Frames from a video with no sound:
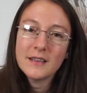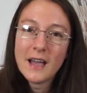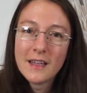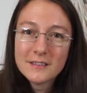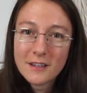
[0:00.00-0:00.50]

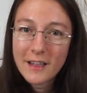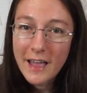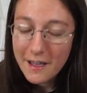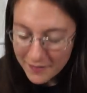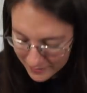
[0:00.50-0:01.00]
yeah, that's all I
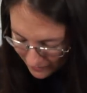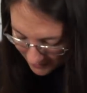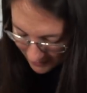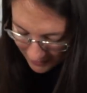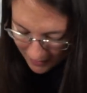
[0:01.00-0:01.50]
have. That's
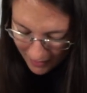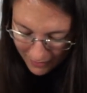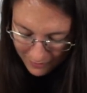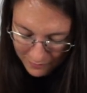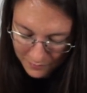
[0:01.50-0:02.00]
16
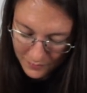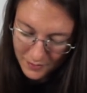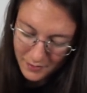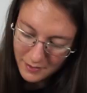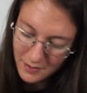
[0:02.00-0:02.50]
items.
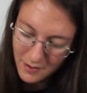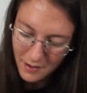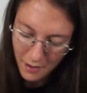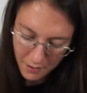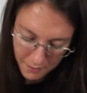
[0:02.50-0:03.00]

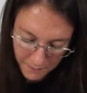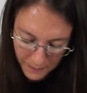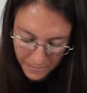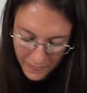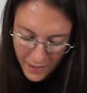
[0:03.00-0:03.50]

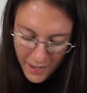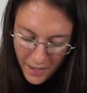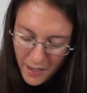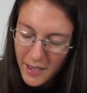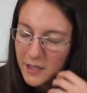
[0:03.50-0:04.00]

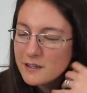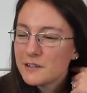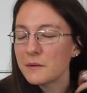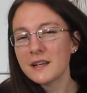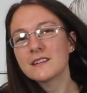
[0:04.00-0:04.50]
And you
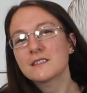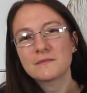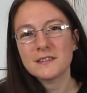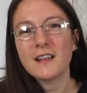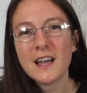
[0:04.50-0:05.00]
know what I just
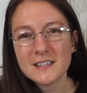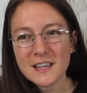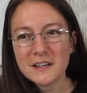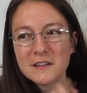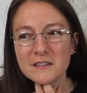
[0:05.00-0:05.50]
realized?
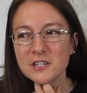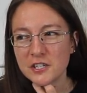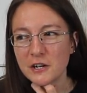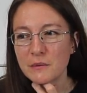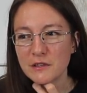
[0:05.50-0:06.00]
I never
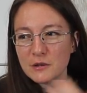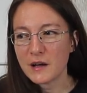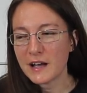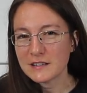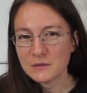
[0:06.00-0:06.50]
share with you
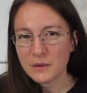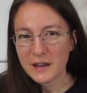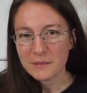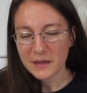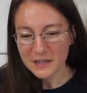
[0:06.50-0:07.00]
guys what
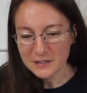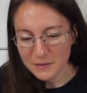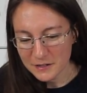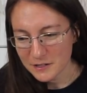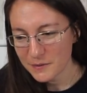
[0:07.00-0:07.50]
I make. So I should